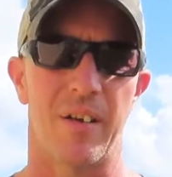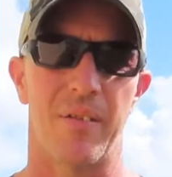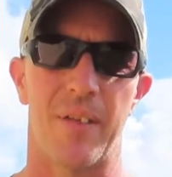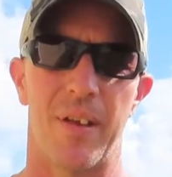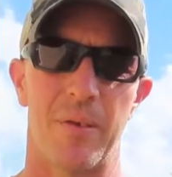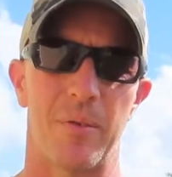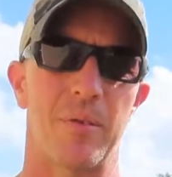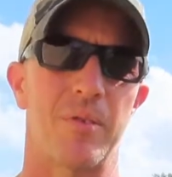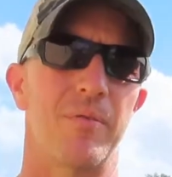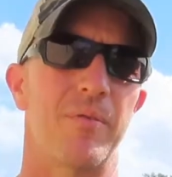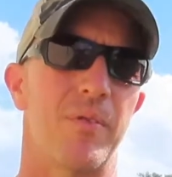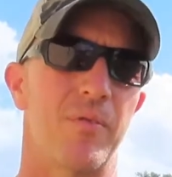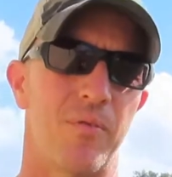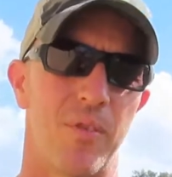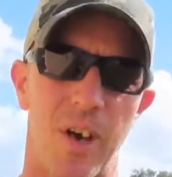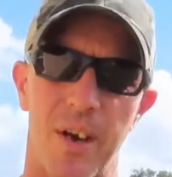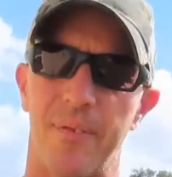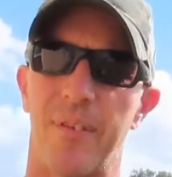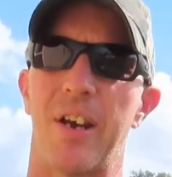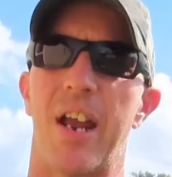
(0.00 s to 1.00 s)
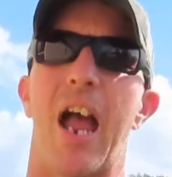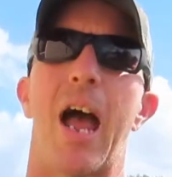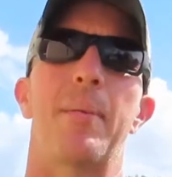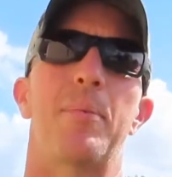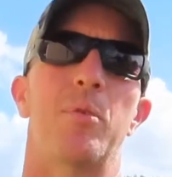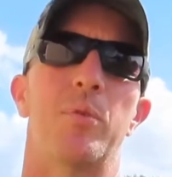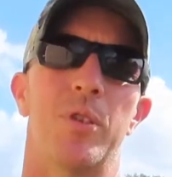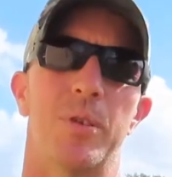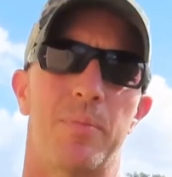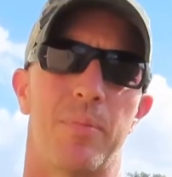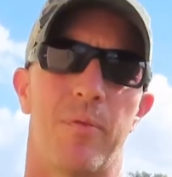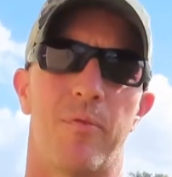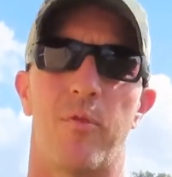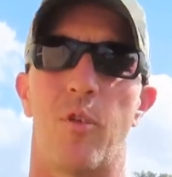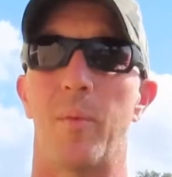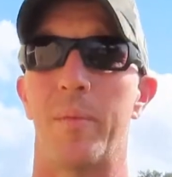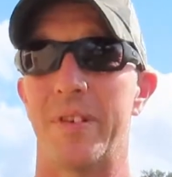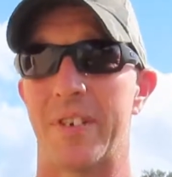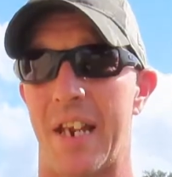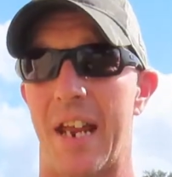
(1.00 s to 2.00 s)
They were very, very happy with the
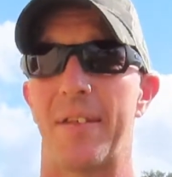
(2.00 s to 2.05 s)
performance